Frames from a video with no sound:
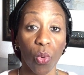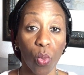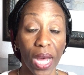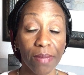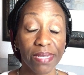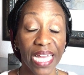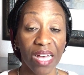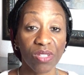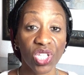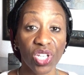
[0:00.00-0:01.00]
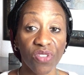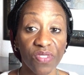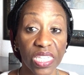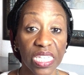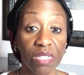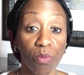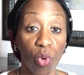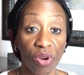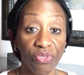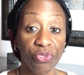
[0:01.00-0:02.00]
Wipe down surfaces
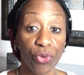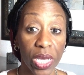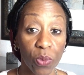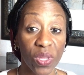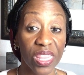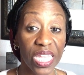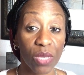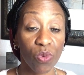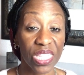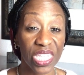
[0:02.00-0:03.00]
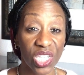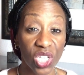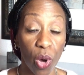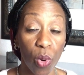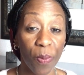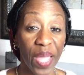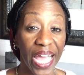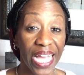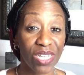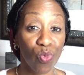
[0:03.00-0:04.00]
more frequently with soap
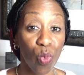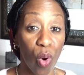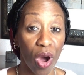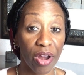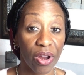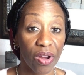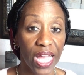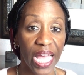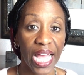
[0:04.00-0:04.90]
and water,